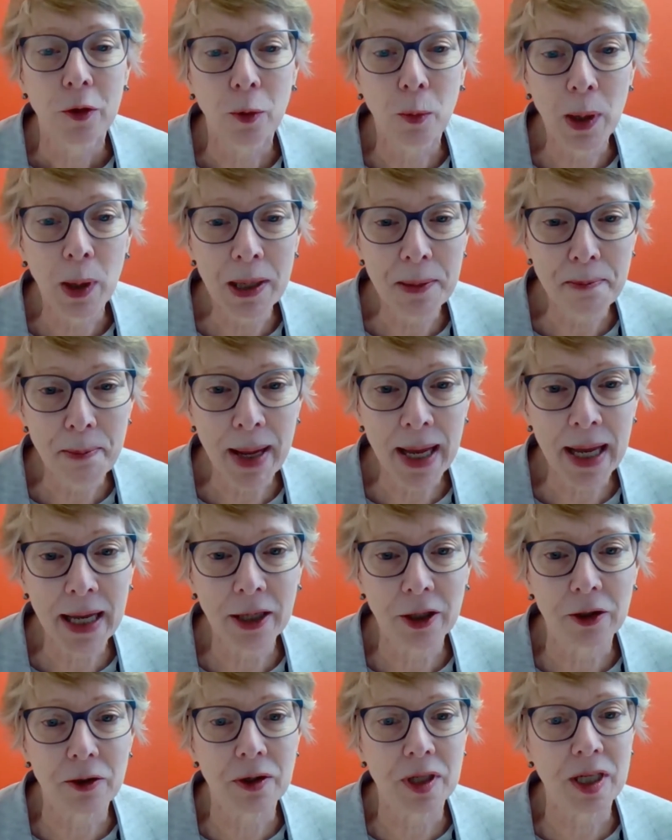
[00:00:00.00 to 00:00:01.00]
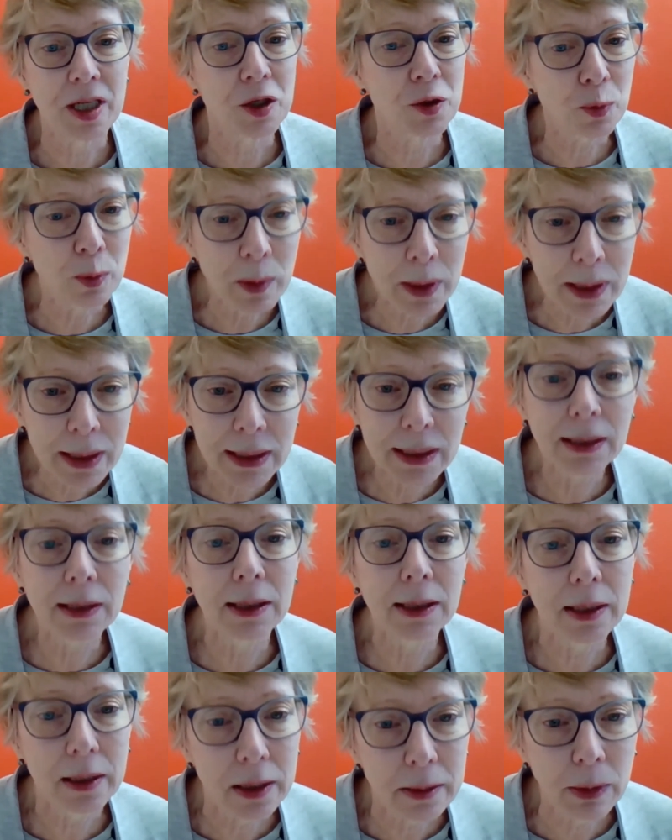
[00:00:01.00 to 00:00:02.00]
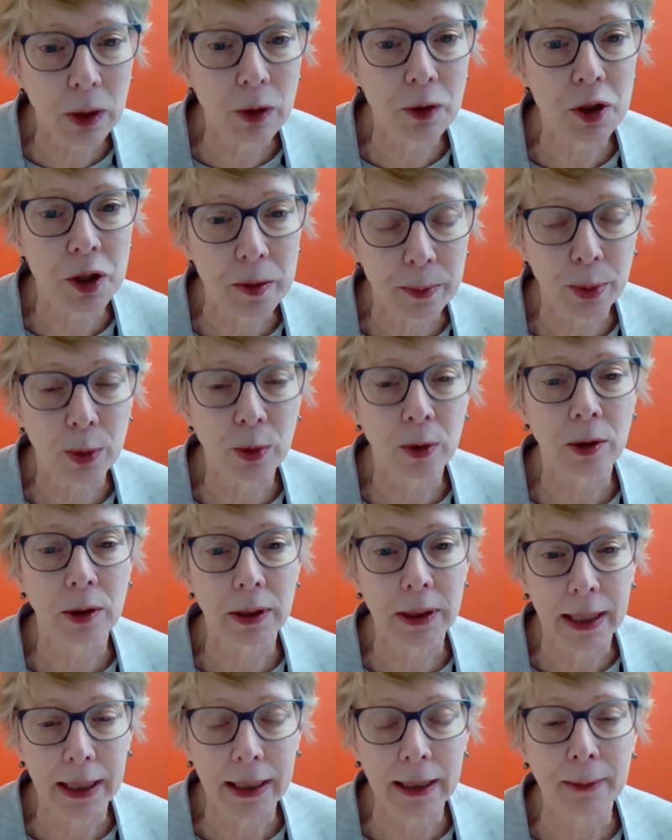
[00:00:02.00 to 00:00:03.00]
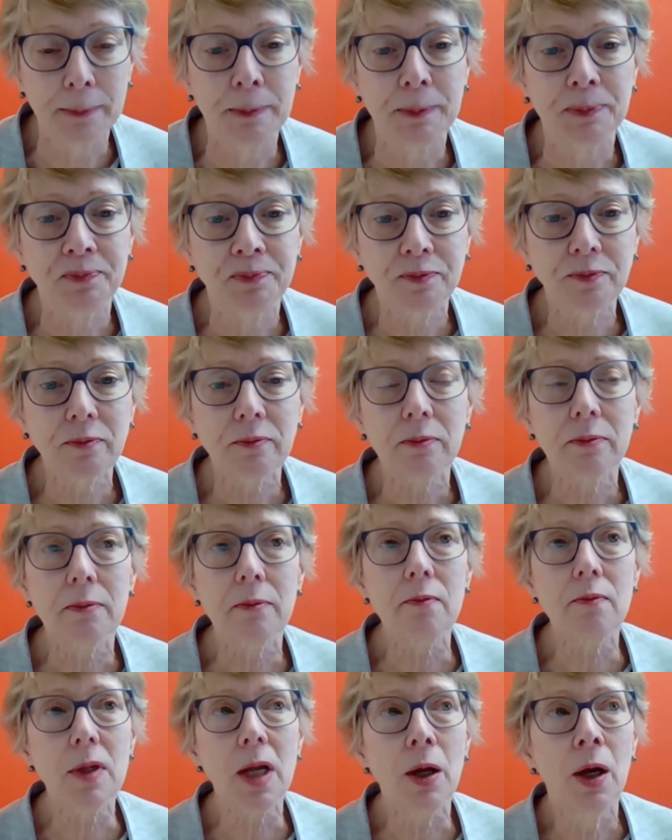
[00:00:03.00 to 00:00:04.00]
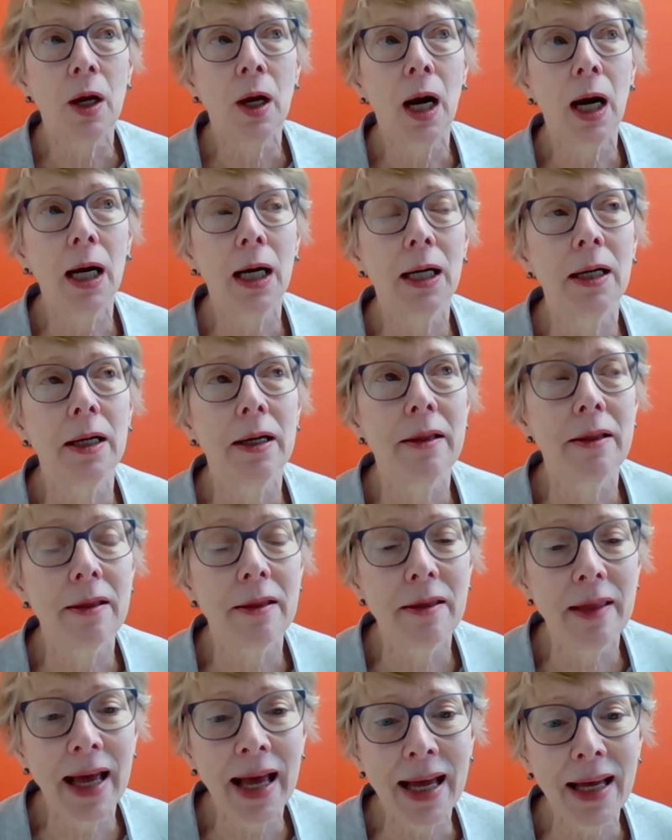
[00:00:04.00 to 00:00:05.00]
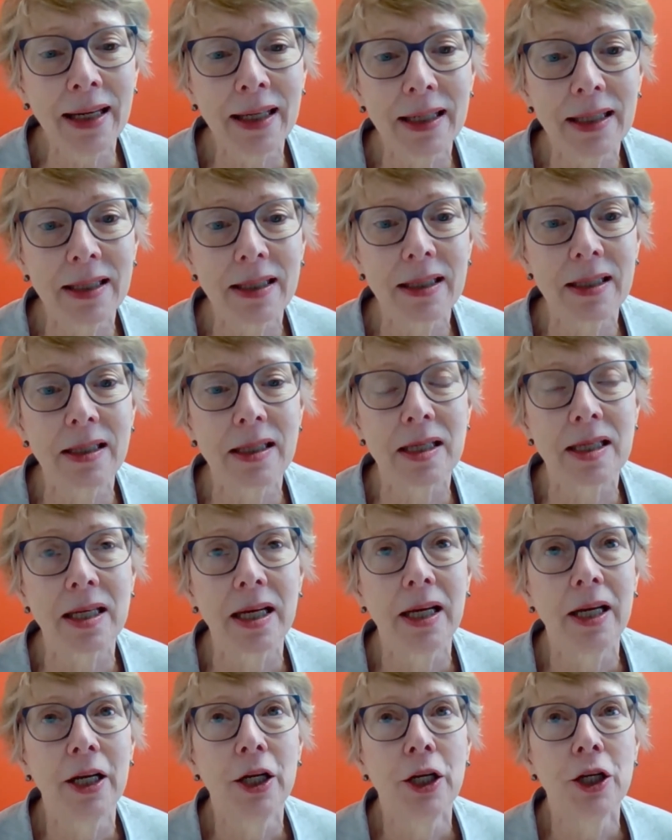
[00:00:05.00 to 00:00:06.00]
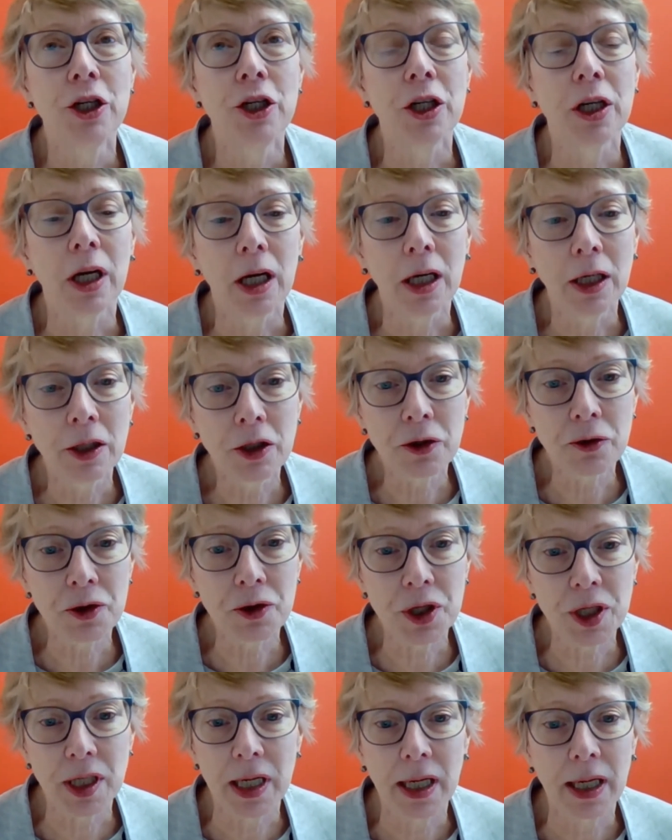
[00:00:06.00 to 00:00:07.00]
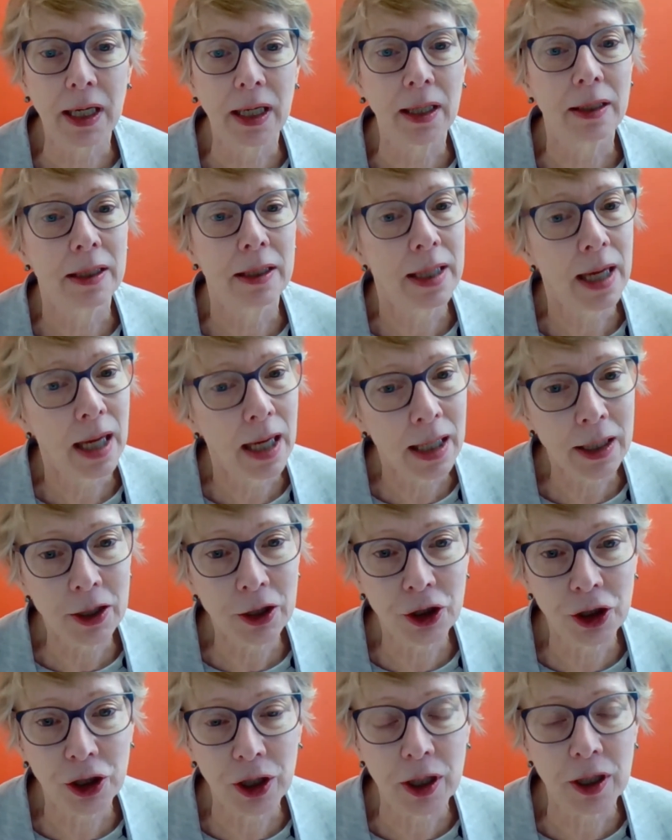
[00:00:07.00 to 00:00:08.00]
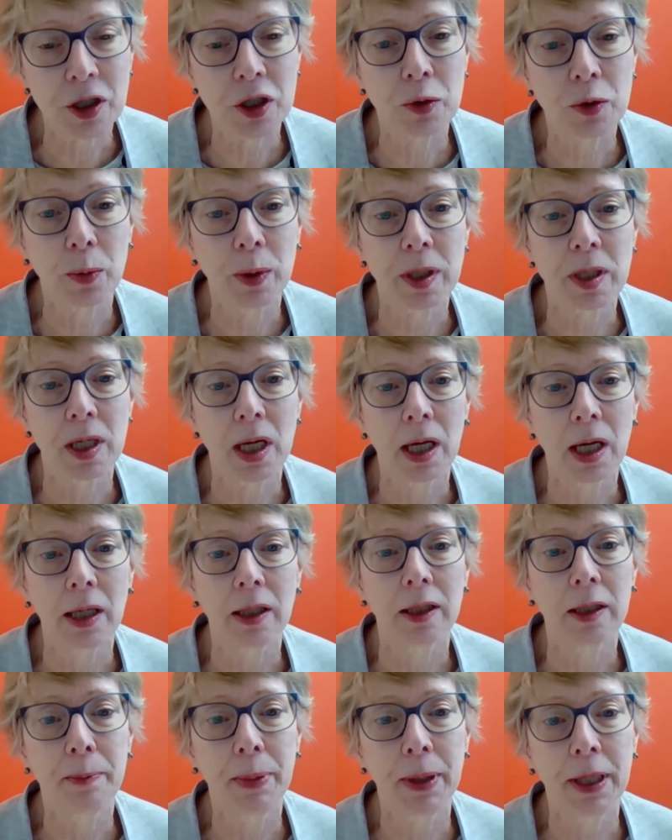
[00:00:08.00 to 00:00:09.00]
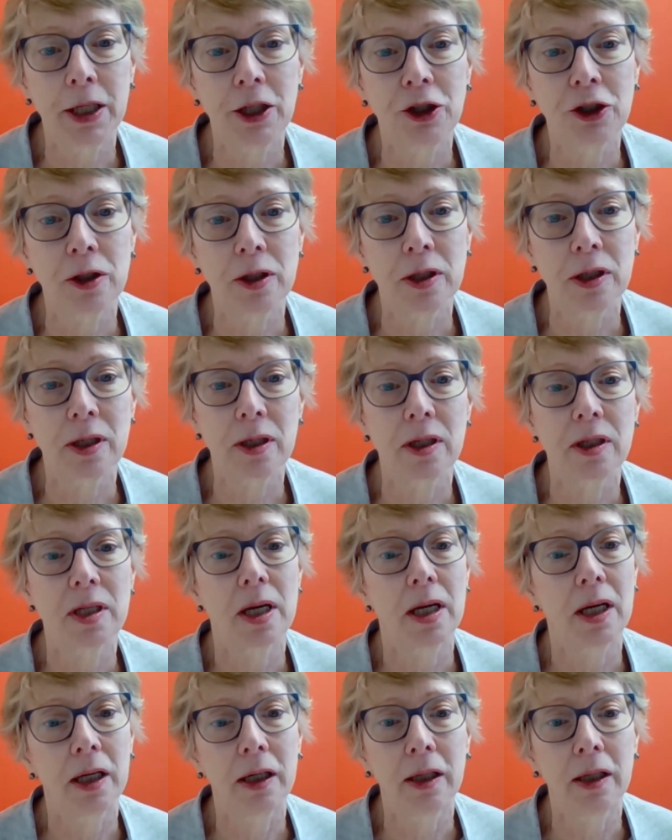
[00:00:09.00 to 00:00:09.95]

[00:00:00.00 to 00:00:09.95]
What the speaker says: The what matters is really the most important M. That is to understand not just what's on a patient's